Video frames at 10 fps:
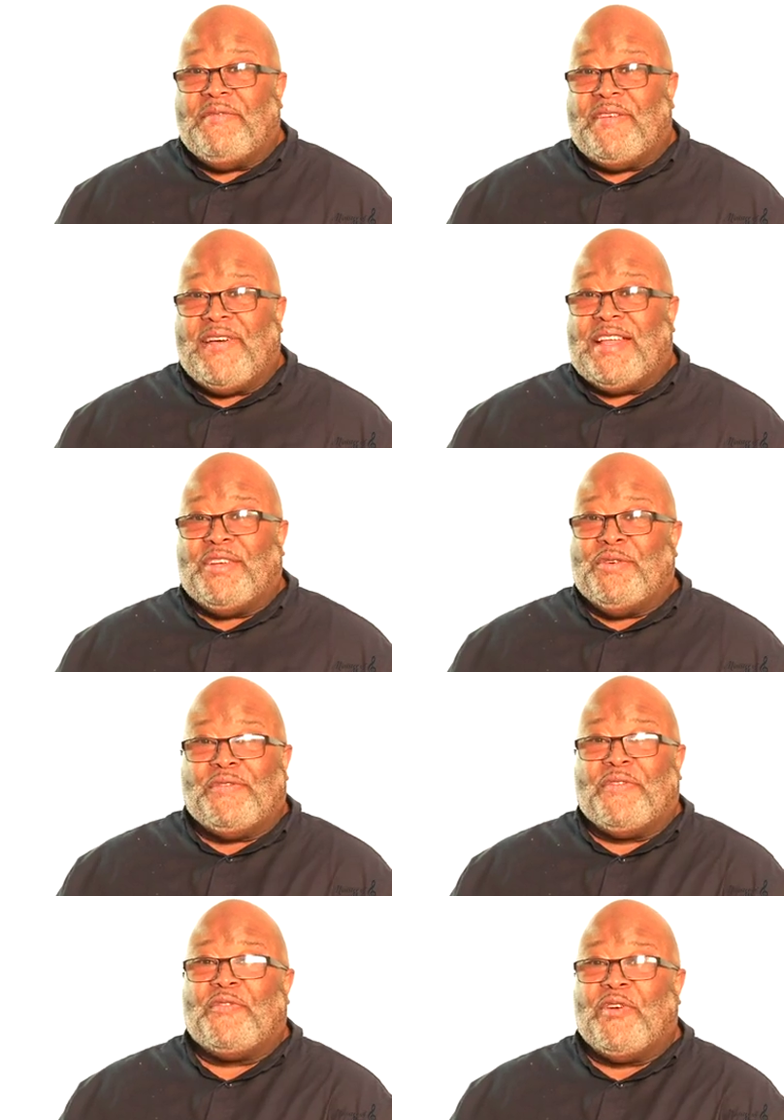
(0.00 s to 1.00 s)
even if I had to do it
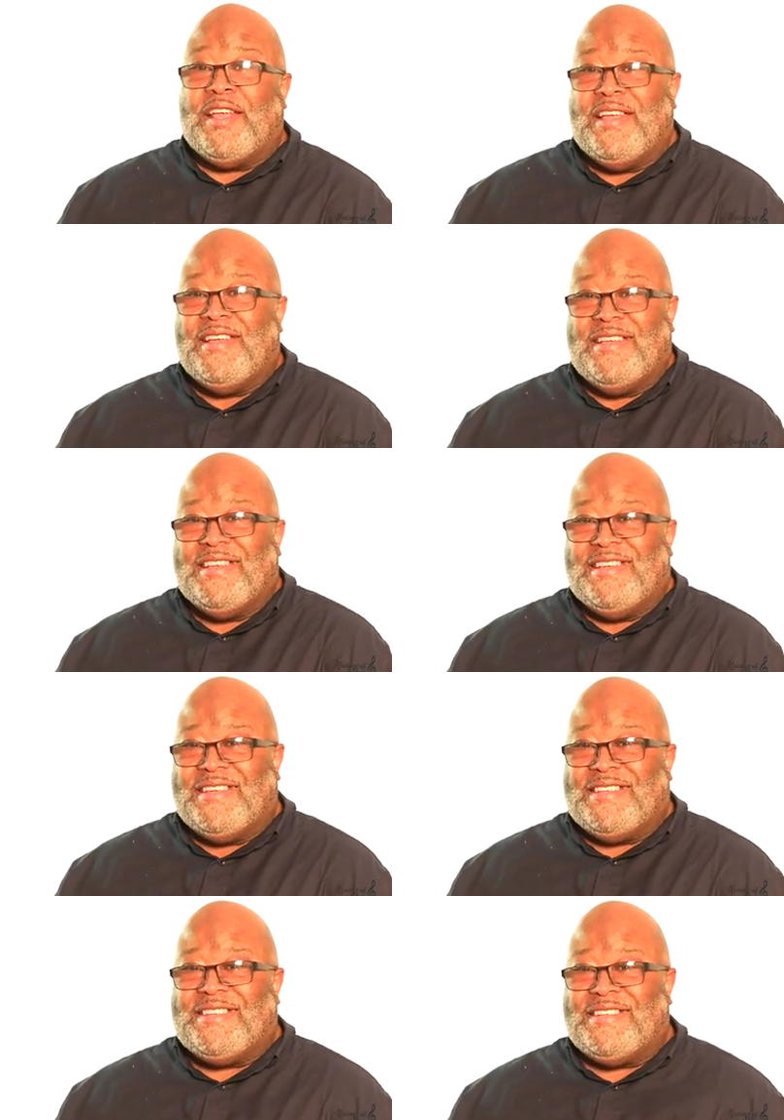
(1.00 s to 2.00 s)
for free
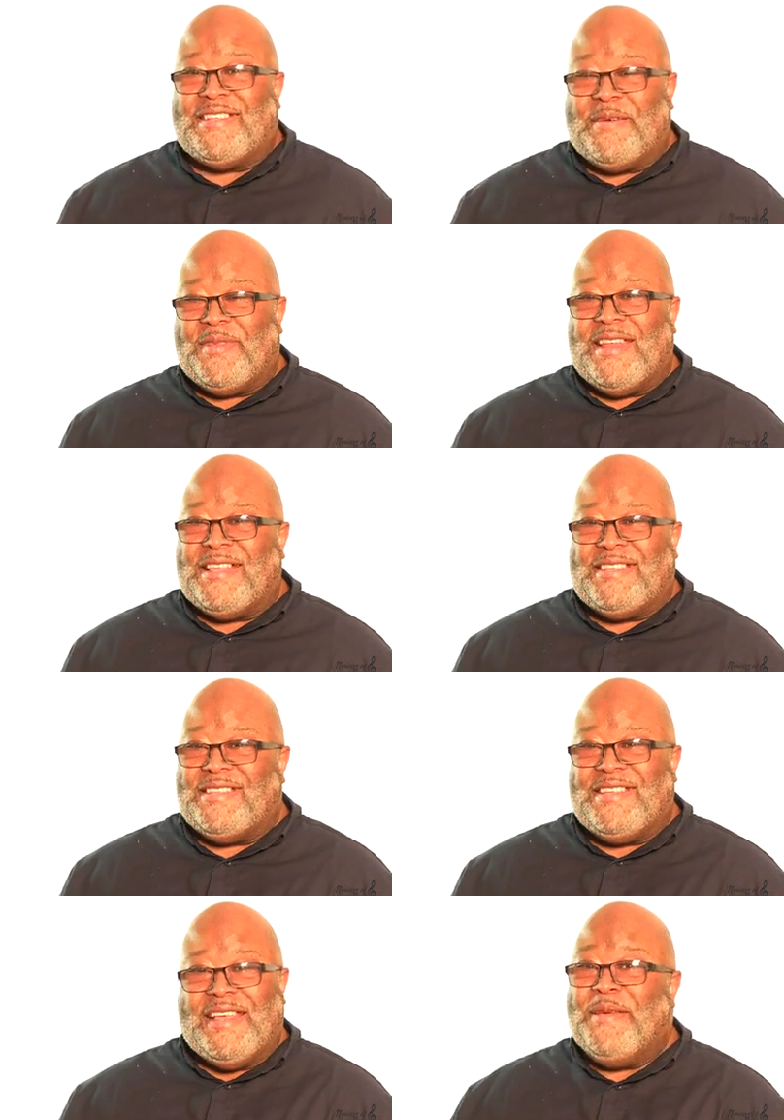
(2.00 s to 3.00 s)
because it's just something that's
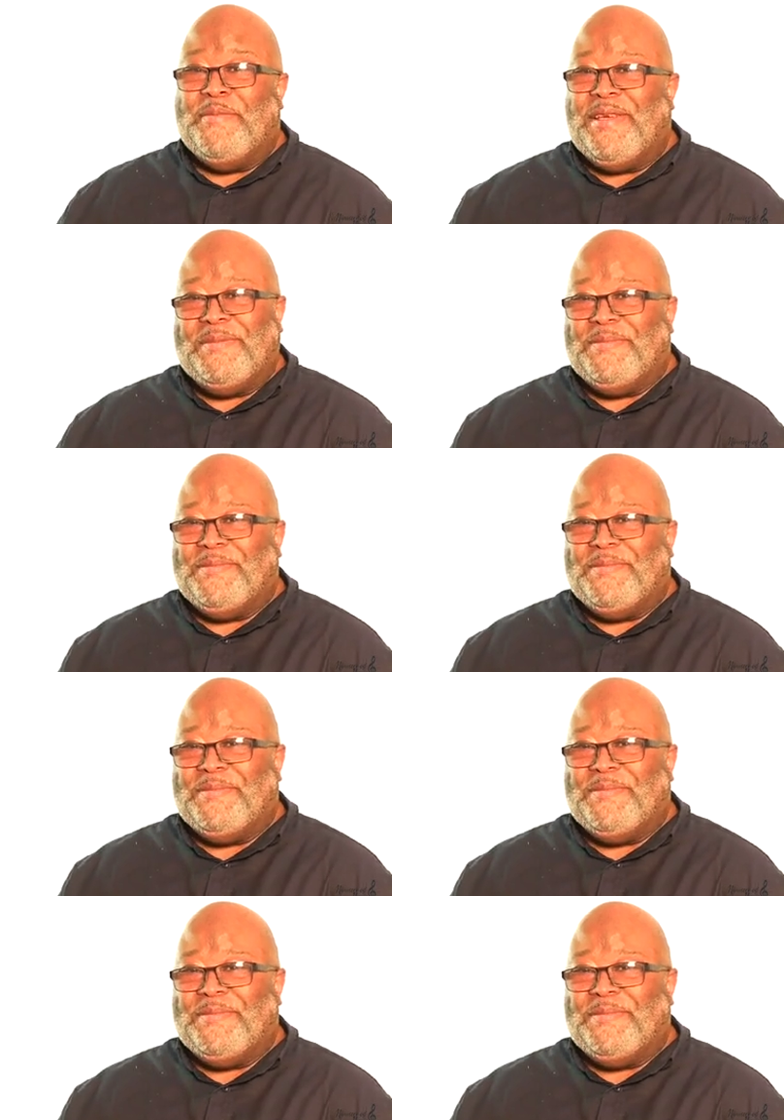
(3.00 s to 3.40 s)
in me.